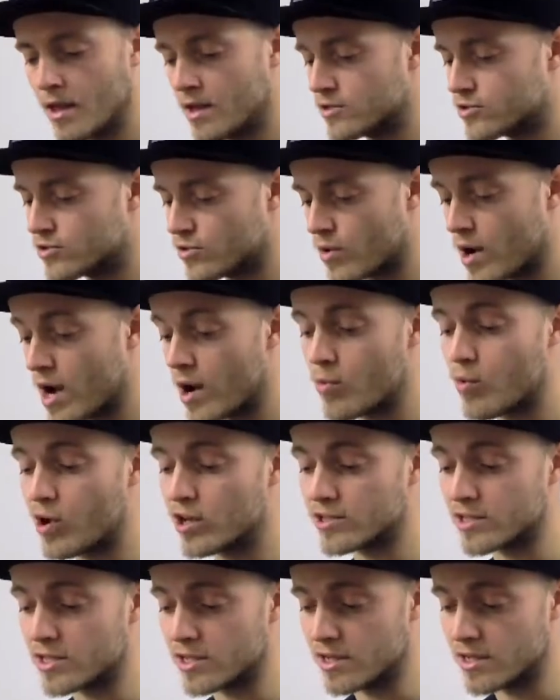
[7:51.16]
So I
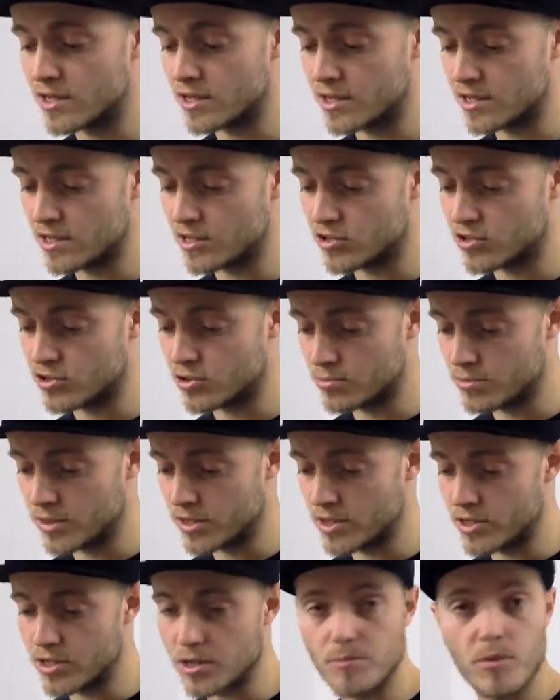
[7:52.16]
wanted it to
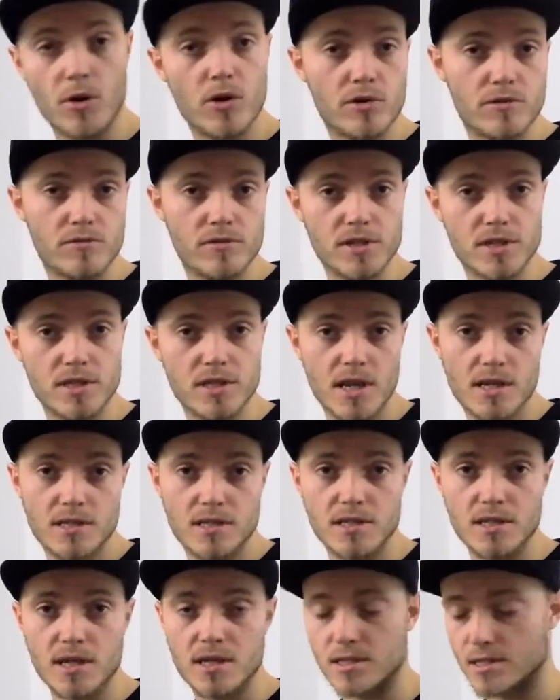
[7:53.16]
be a part of this
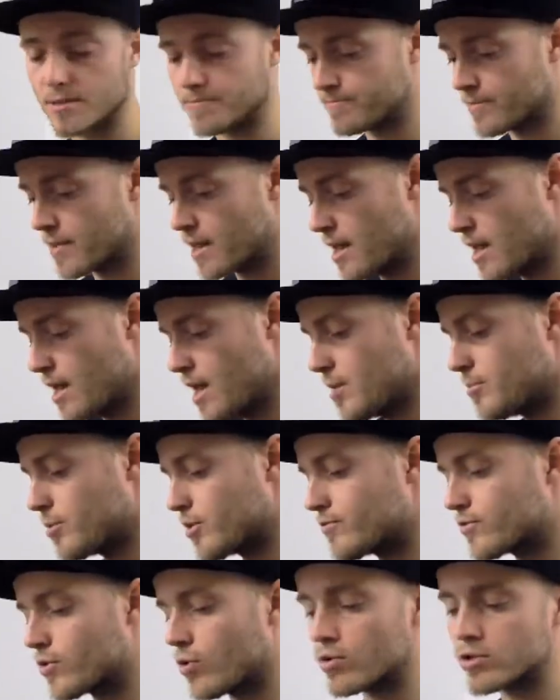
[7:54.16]
exercise. But
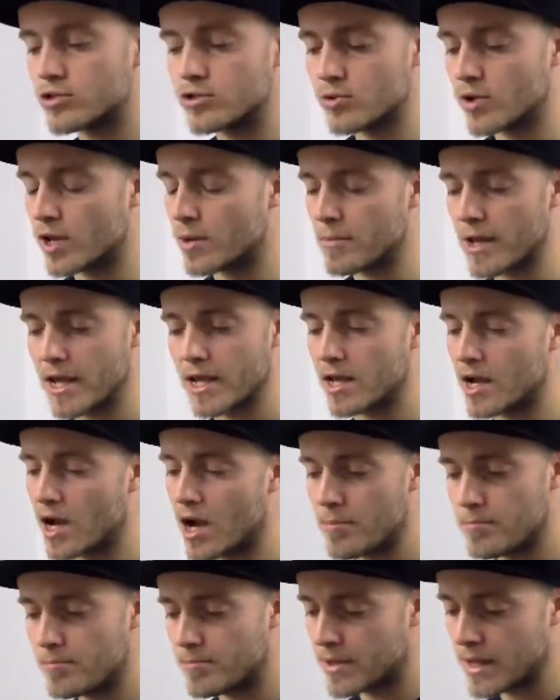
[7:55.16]
of course you can make
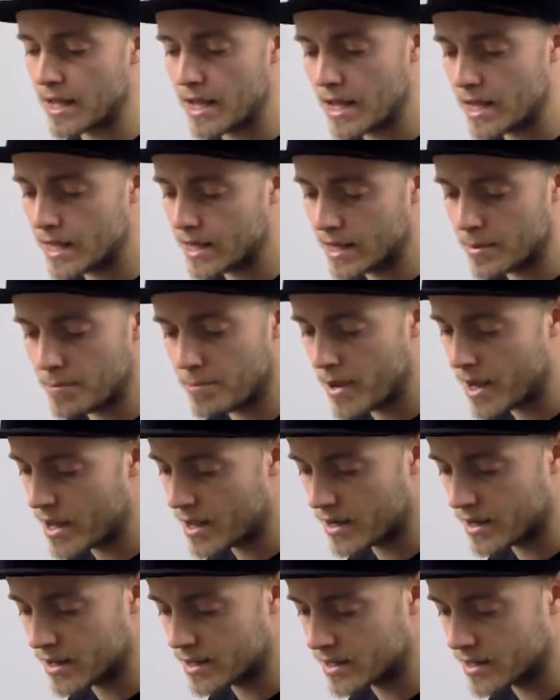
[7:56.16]
up any
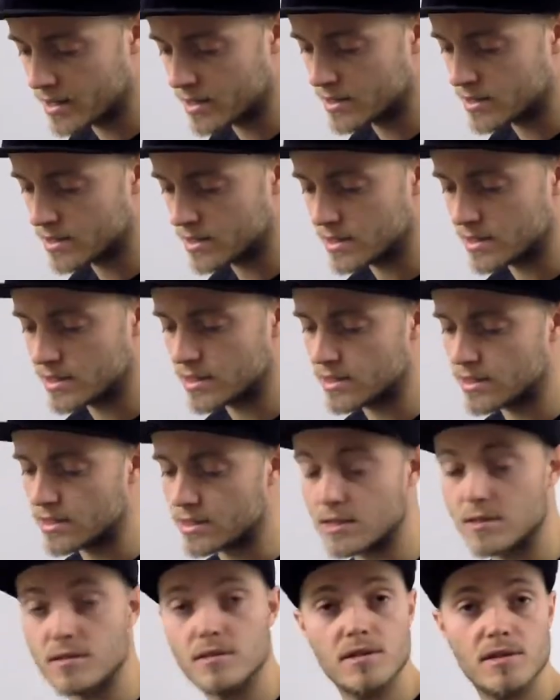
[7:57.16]
pattern
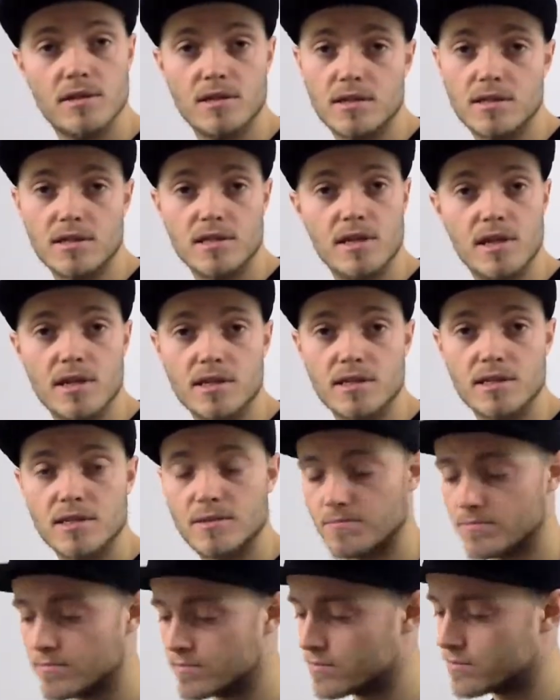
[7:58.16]
in
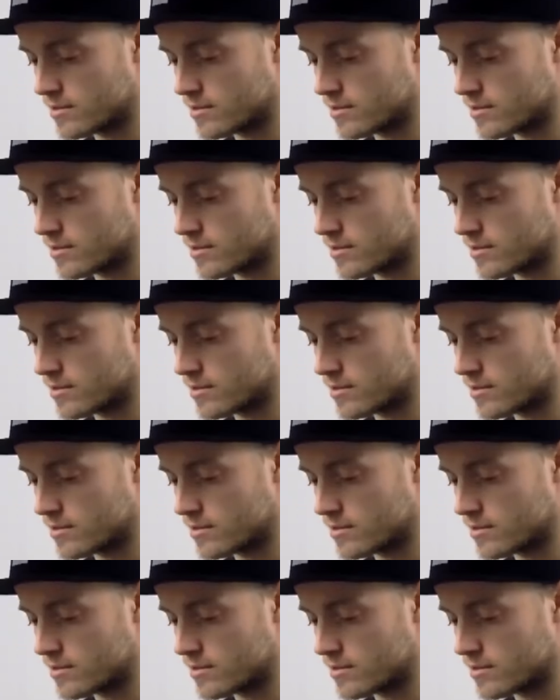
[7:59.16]
6.